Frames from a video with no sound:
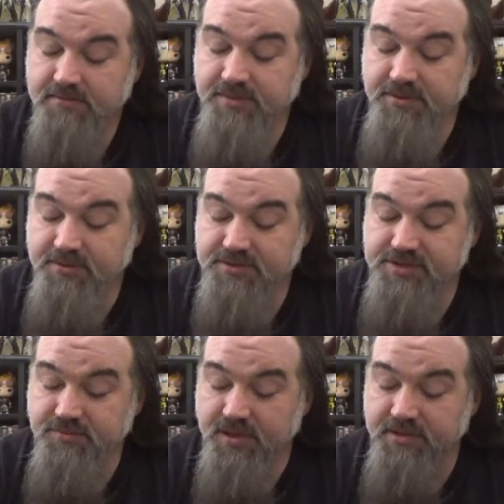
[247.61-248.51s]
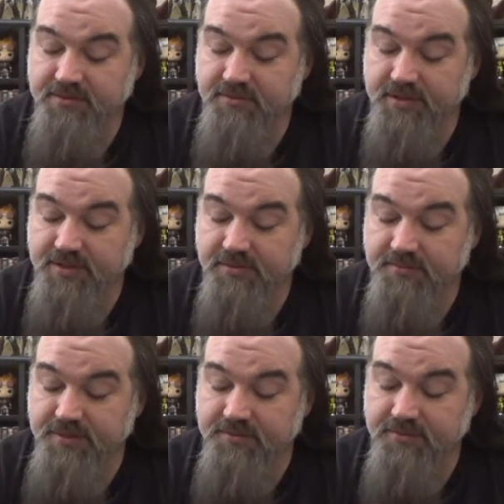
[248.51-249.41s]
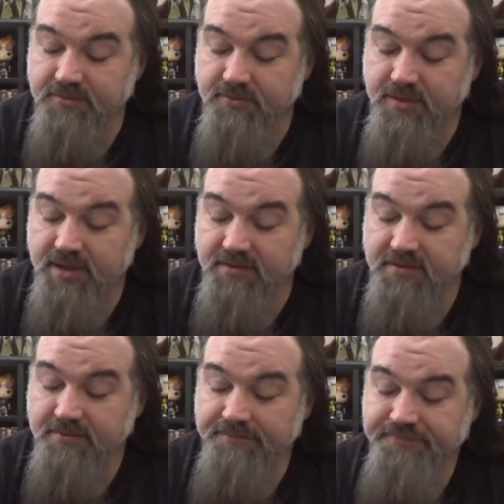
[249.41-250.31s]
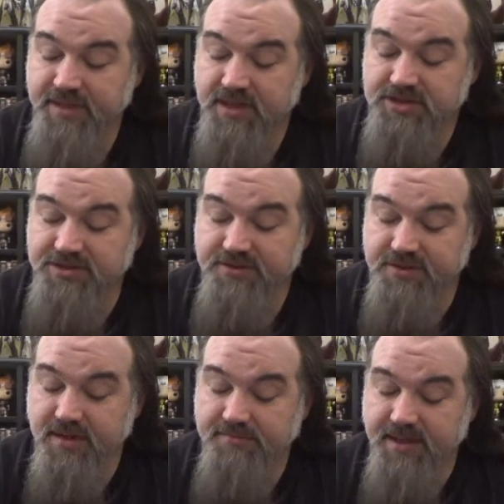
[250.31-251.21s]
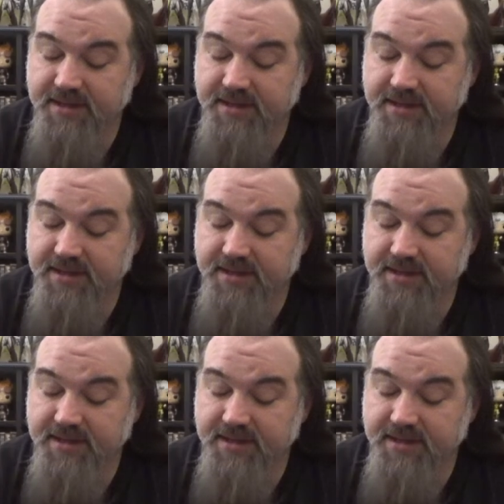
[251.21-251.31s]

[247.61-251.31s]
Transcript: But who does she want to know, the mutants or us? She is no doubt